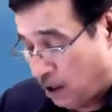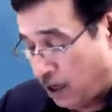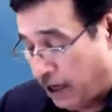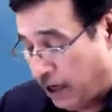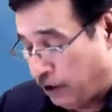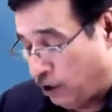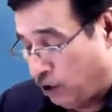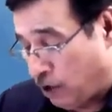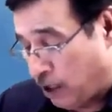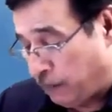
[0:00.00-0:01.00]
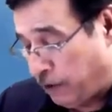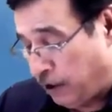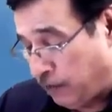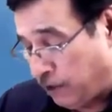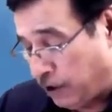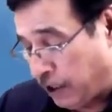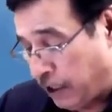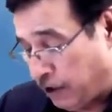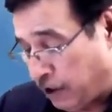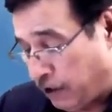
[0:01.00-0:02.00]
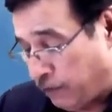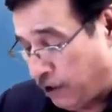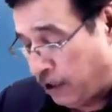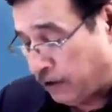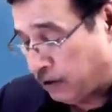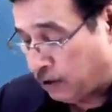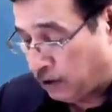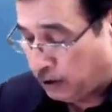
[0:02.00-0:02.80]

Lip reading: and you are being given rent in advance